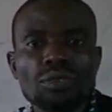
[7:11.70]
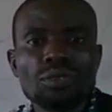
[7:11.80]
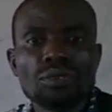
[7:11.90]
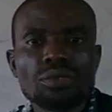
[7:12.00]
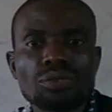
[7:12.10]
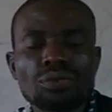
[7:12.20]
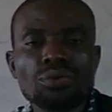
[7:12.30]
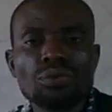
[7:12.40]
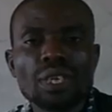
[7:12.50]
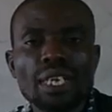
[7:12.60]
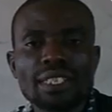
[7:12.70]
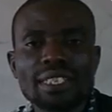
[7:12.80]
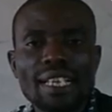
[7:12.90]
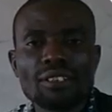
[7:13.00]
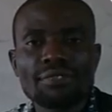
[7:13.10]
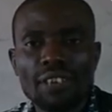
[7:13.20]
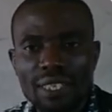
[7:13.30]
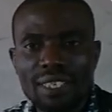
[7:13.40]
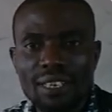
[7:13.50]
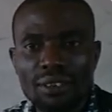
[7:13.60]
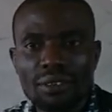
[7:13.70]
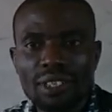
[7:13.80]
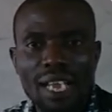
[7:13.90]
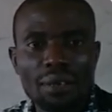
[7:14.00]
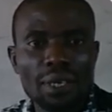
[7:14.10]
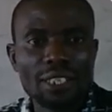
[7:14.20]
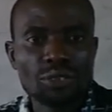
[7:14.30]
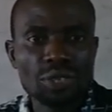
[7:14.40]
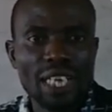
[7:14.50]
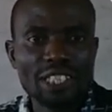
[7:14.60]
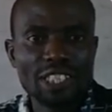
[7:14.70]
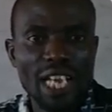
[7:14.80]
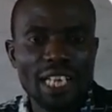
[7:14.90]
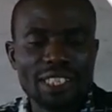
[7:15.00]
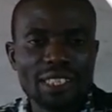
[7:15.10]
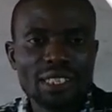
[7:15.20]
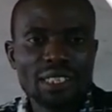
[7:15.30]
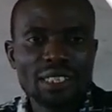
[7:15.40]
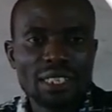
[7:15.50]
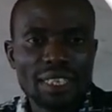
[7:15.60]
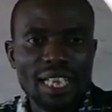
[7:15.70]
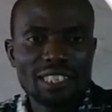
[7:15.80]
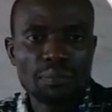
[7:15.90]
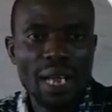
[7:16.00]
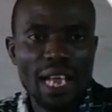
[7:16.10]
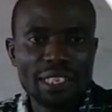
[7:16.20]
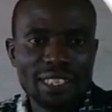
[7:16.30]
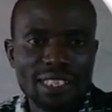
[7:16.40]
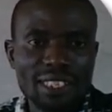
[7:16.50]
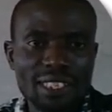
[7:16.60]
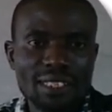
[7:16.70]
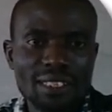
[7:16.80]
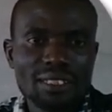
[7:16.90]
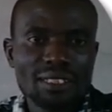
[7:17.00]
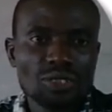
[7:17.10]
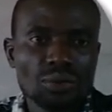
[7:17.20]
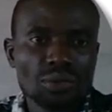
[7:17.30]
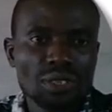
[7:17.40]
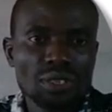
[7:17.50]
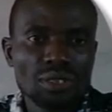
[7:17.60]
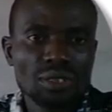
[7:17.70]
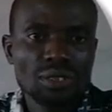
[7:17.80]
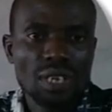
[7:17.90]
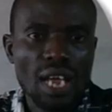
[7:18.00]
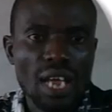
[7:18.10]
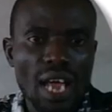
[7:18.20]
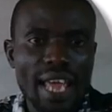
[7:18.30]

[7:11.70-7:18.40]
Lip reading: through a circuit for 8 seconds, calculate the total charge that has passed. So I